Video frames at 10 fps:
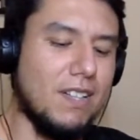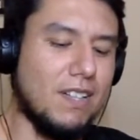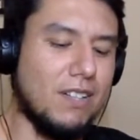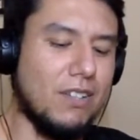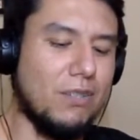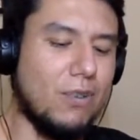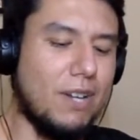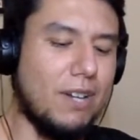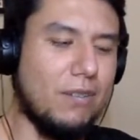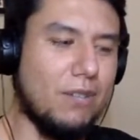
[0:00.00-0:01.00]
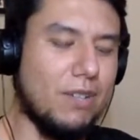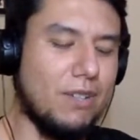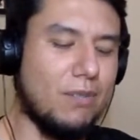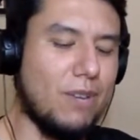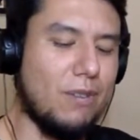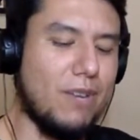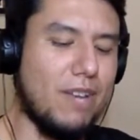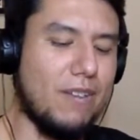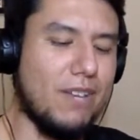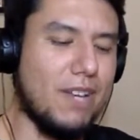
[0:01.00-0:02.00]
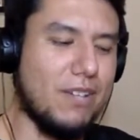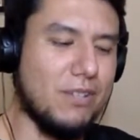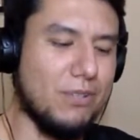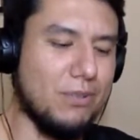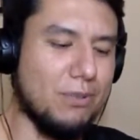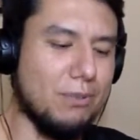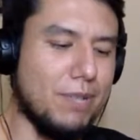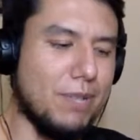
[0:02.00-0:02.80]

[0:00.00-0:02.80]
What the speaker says: do we have a national